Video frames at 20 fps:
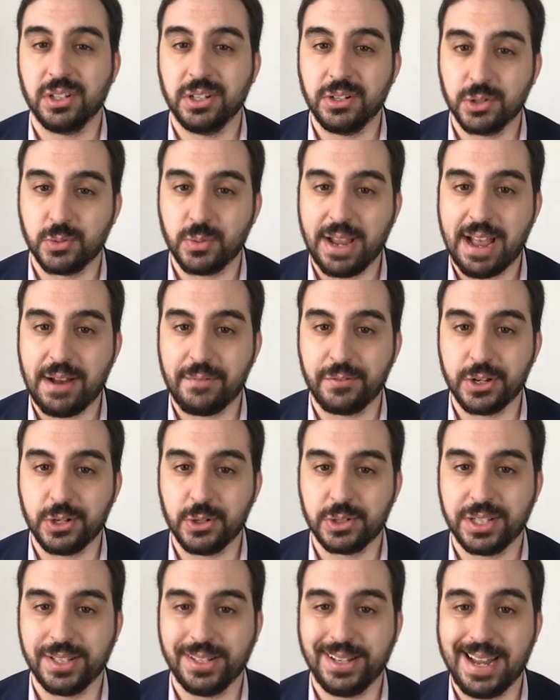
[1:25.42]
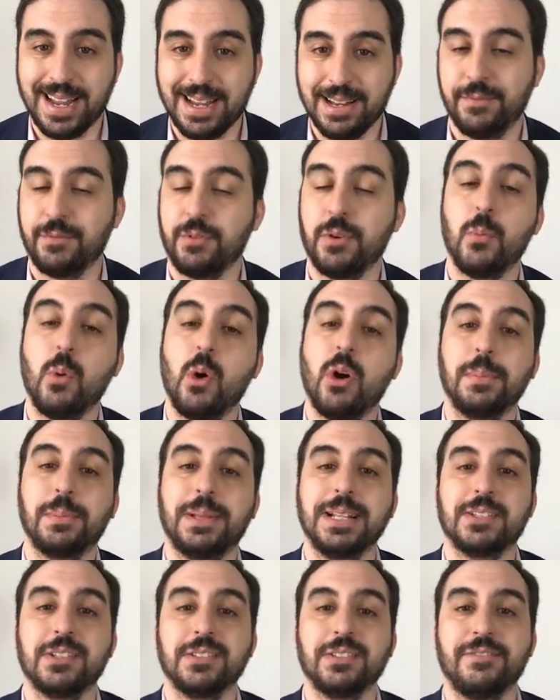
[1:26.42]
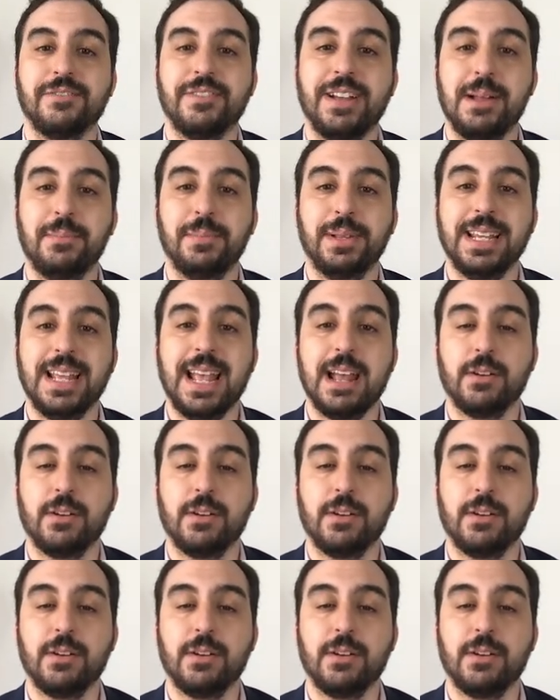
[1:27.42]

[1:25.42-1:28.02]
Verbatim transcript: the news we have for you today. For more updates on the family